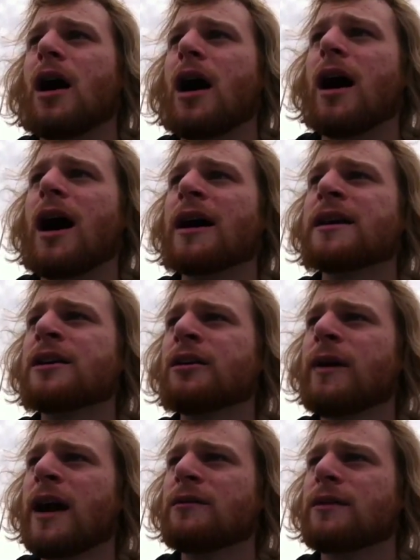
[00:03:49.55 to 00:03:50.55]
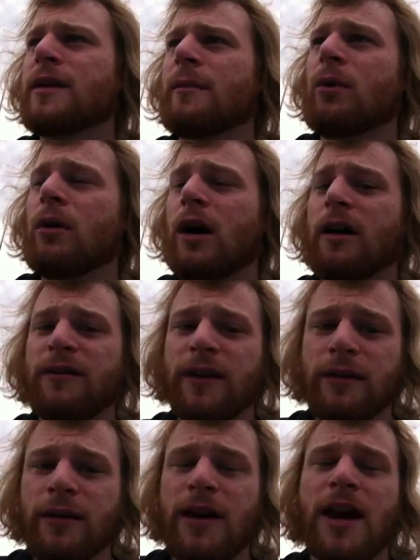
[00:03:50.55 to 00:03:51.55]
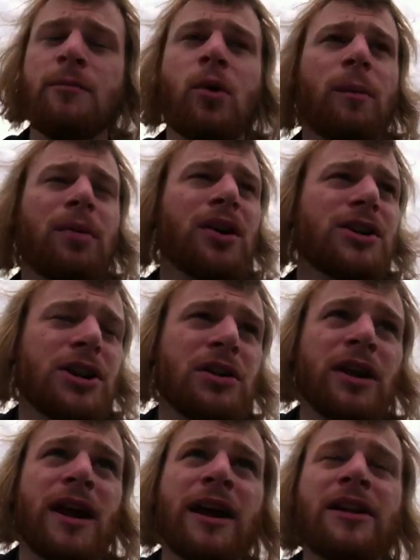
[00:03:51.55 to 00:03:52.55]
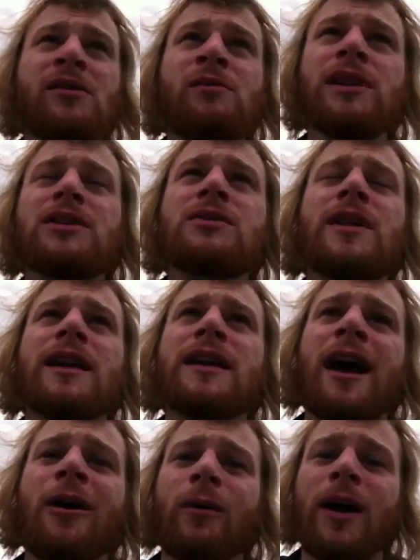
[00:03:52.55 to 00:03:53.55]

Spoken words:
I can interact with them more often and more personally. I don't really do that now.